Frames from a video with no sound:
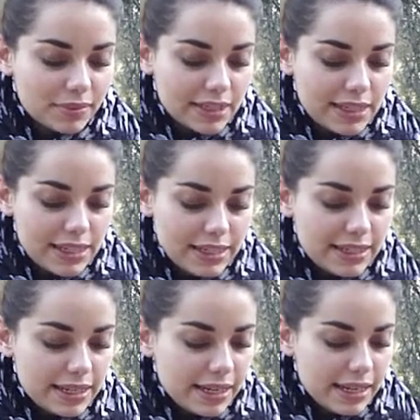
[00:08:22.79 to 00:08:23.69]
This
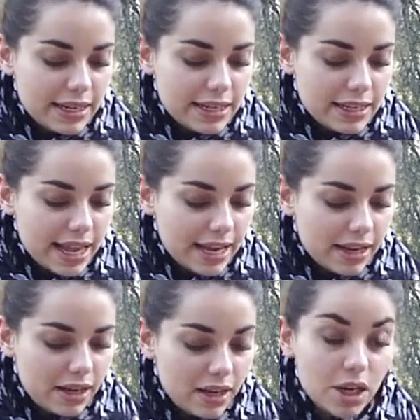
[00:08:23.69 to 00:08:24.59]
thing is like
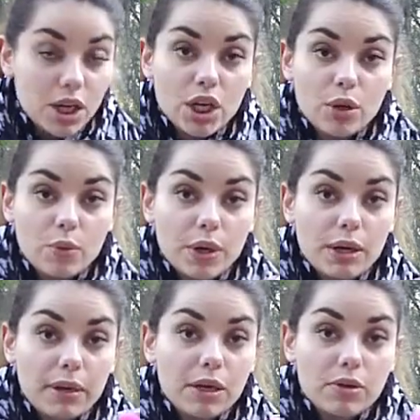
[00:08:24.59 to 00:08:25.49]

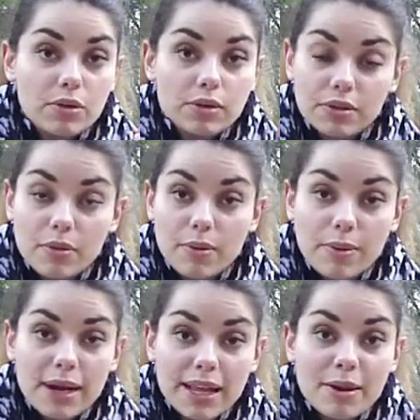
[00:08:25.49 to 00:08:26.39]
really good,
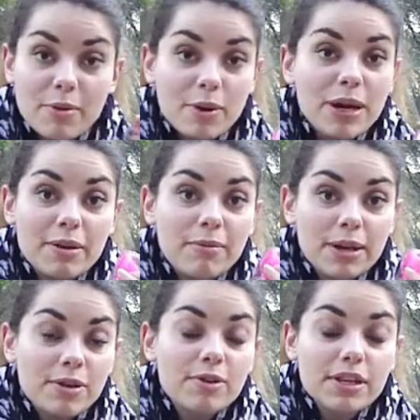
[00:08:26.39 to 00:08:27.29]
really
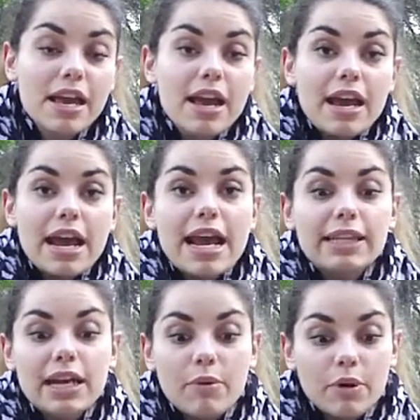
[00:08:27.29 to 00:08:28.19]
good,
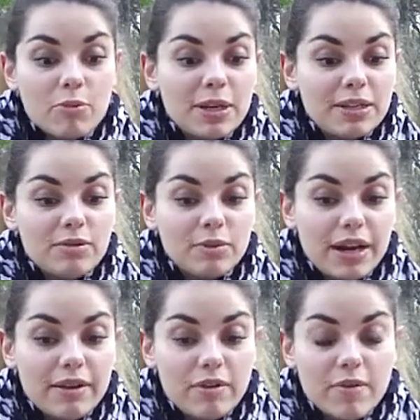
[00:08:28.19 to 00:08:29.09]
and I recommend it to
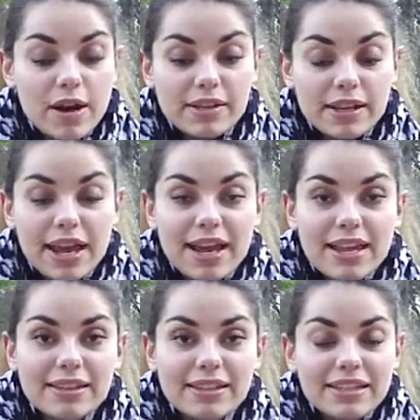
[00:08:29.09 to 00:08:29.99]
everyone.
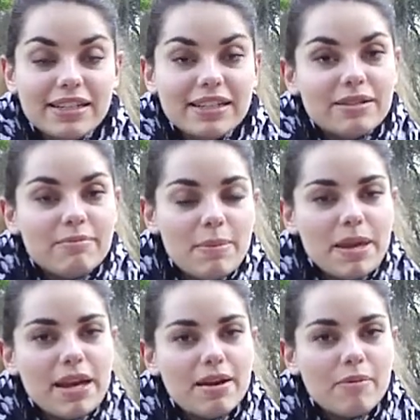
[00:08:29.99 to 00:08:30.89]
And maybe
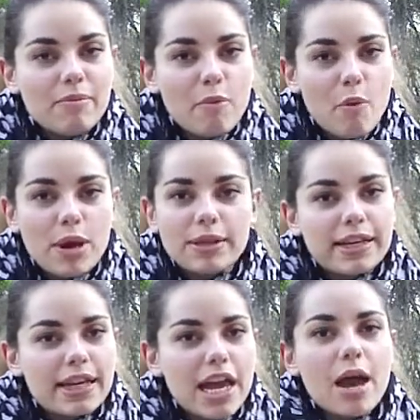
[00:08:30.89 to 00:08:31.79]
one
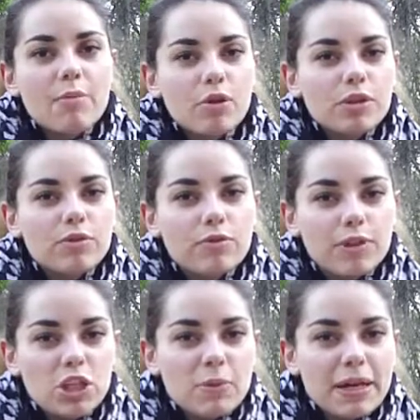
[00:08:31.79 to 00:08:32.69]
day I'm going to
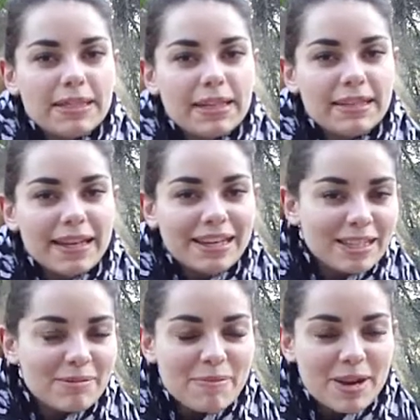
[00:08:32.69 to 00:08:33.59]
finish my
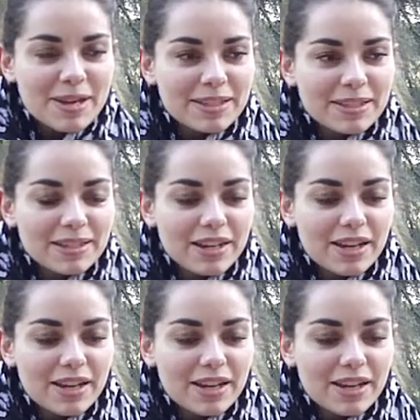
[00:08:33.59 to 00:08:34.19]
sentence, but